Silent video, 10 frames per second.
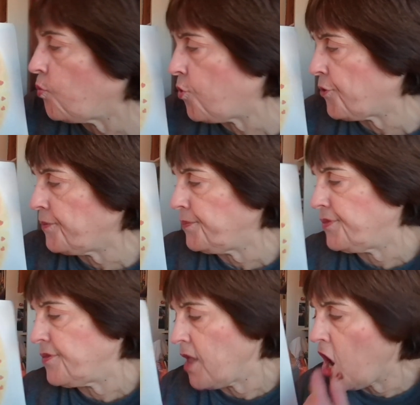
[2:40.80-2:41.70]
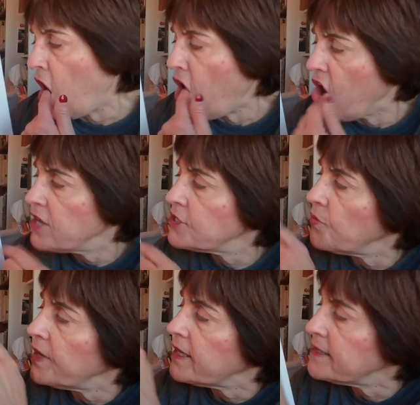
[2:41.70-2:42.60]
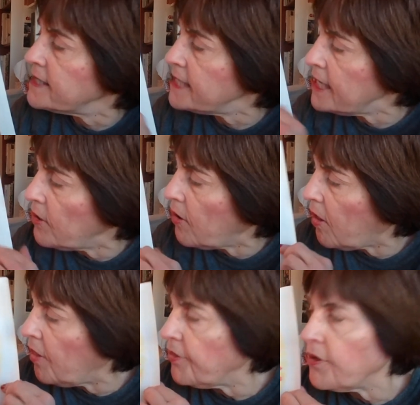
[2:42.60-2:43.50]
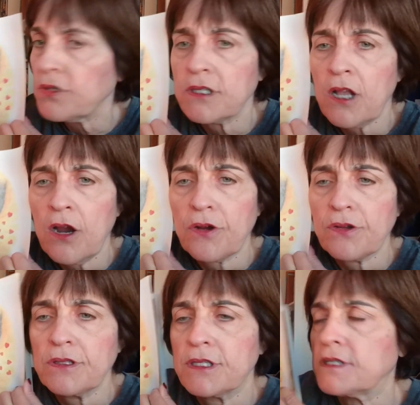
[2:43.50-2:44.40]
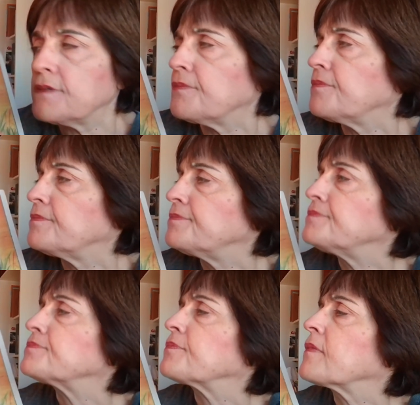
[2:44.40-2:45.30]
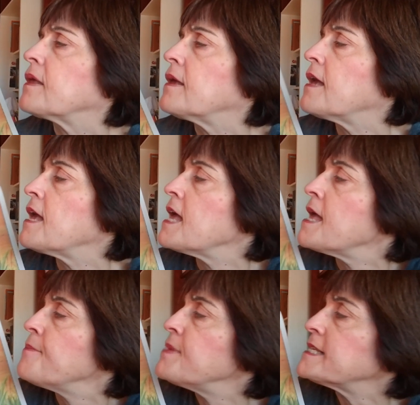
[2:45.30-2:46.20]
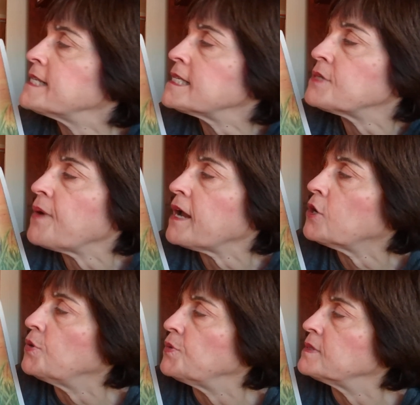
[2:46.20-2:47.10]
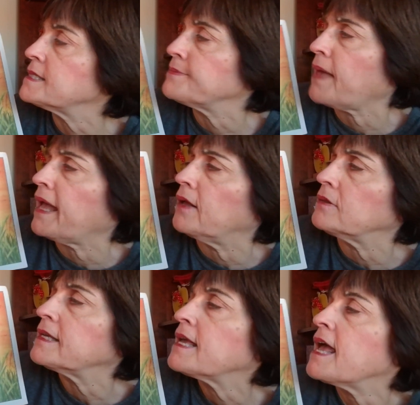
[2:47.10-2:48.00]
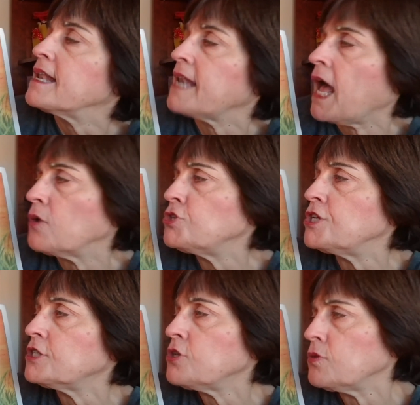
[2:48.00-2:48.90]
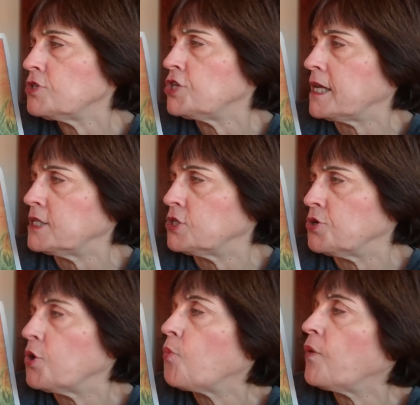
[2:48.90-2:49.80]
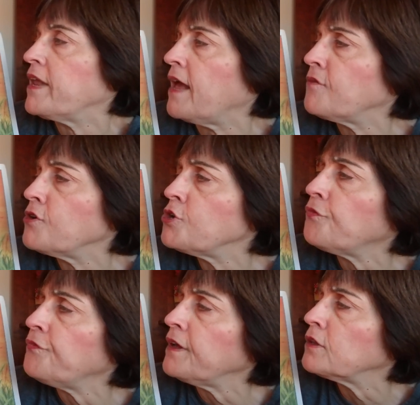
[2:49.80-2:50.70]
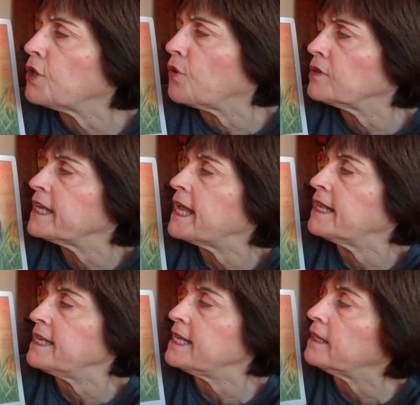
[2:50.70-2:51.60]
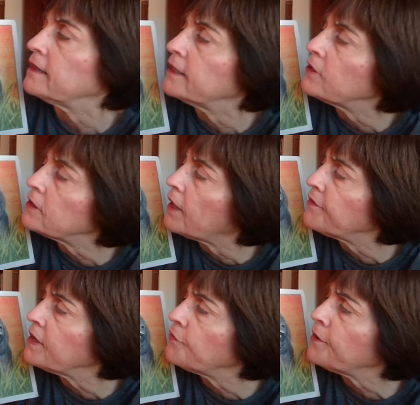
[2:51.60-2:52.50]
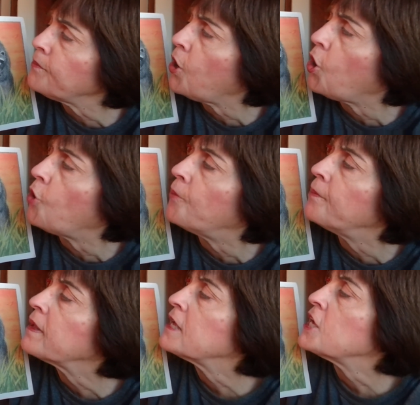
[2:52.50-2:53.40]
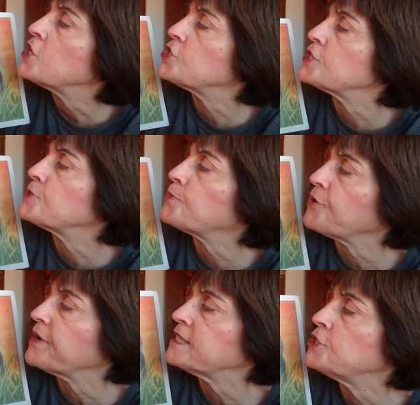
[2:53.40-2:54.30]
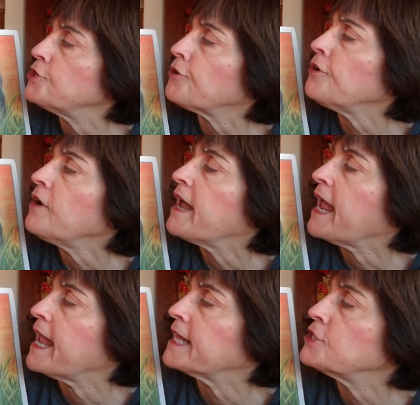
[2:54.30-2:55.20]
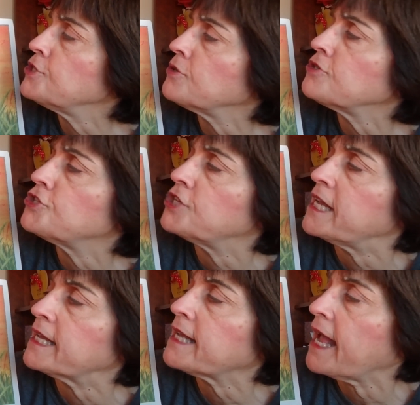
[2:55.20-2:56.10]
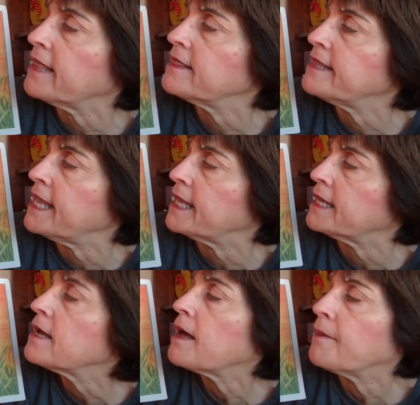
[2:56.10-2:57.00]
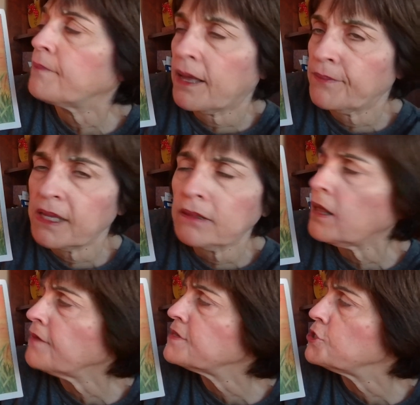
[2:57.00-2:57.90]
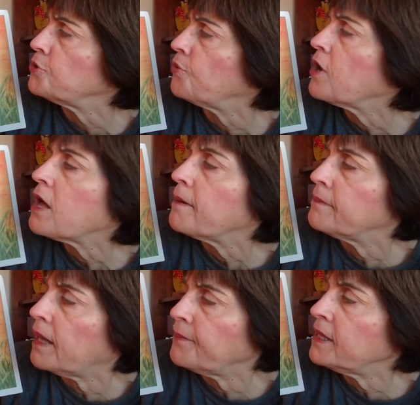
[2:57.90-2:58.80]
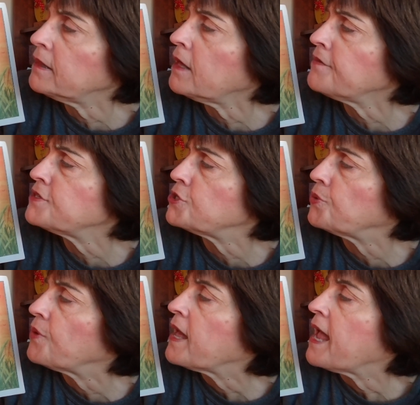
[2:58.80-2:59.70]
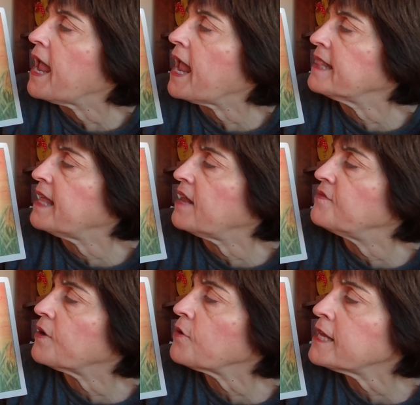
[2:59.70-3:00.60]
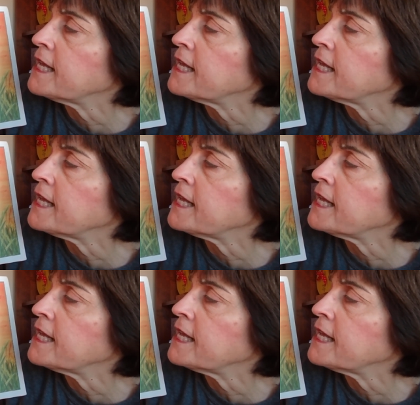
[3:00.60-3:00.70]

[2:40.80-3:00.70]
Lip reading: warmth. So we can see all those hearts. Mrs. Raccoon smiled. Now she told Chester, "Whenever you feel lonely and need a little loving from home, just press your hand to your cheek and think, 'Mommy loves you, Mommy loves you,' and that very